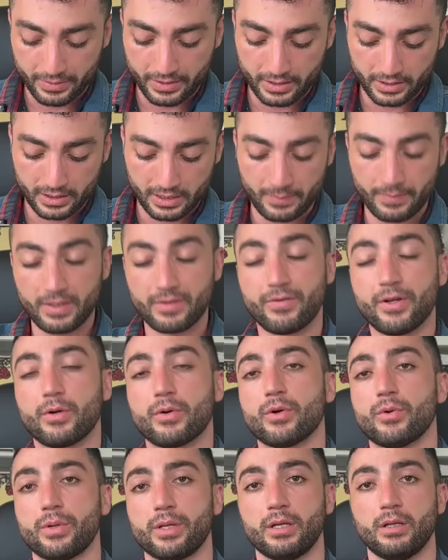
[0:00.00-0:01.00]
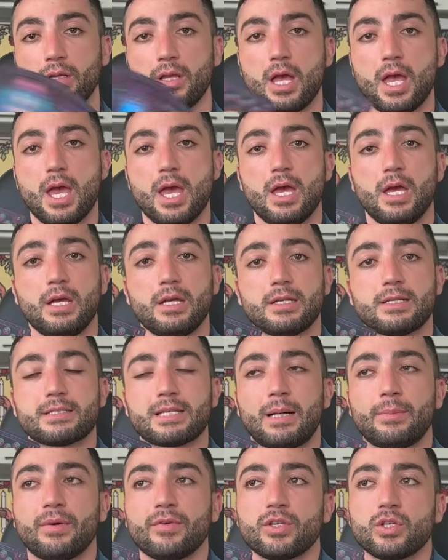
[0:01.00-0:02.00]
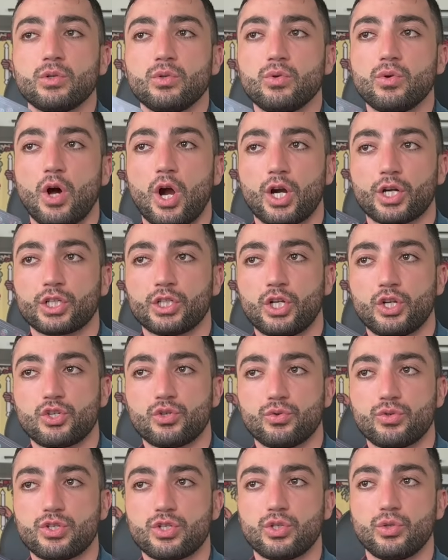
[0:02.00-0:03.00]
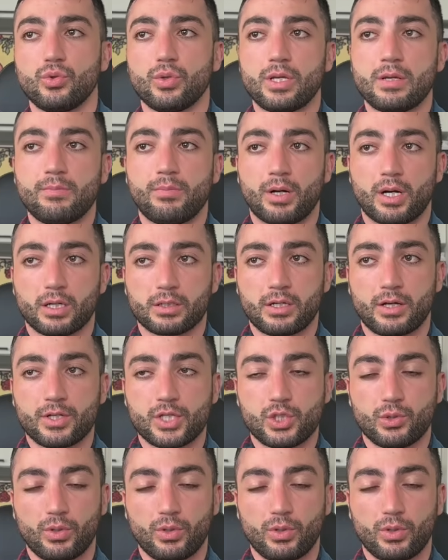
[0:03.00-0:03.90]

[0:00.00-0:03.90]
gonna keep it very real. Some of you are gonna choose to embark onto a